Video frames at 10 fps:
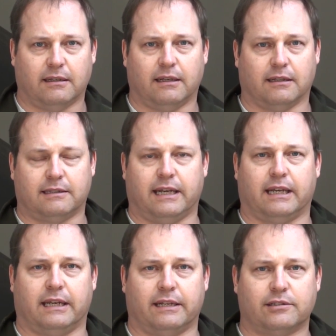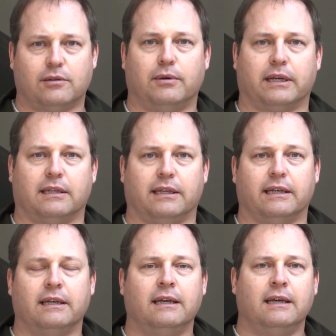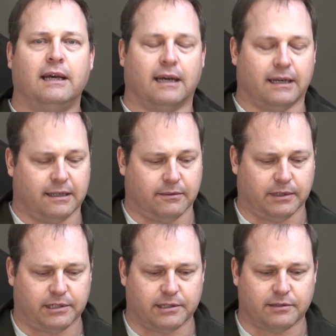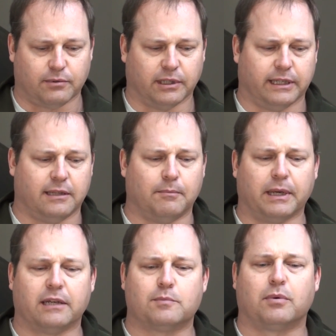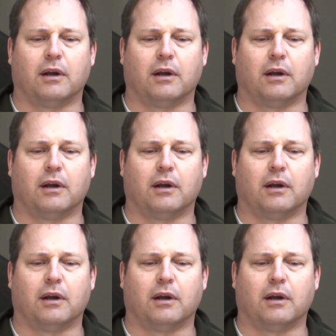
It'll take an edge quickly, which is really the biggest